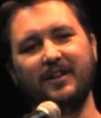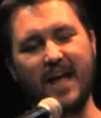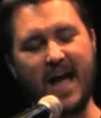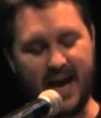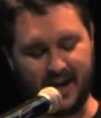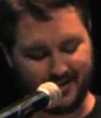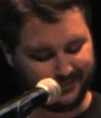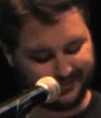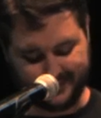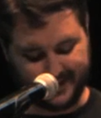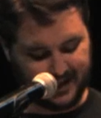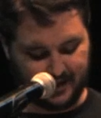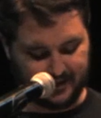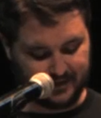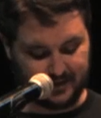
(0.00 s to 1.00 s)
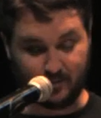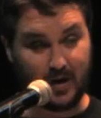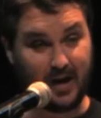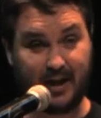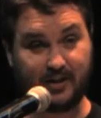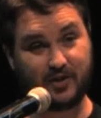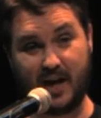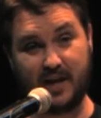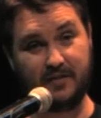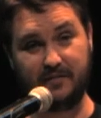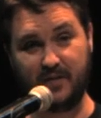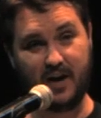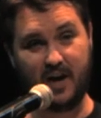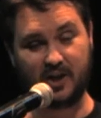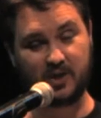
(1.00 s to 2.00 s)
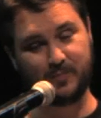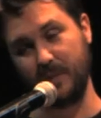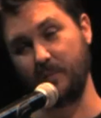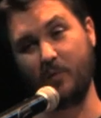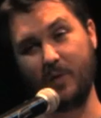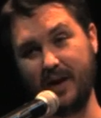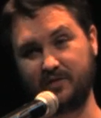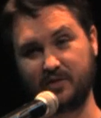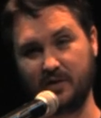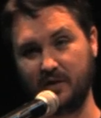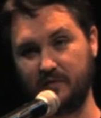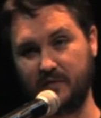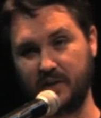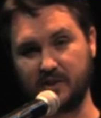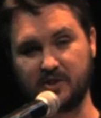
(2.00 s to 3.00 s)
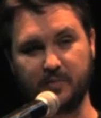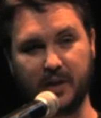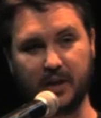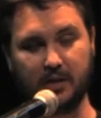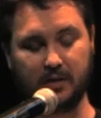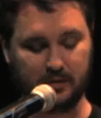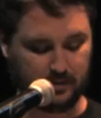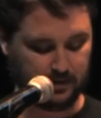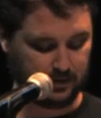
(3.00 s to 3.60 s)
Like, well, I tried to Vux, but my wife totally Vixed me.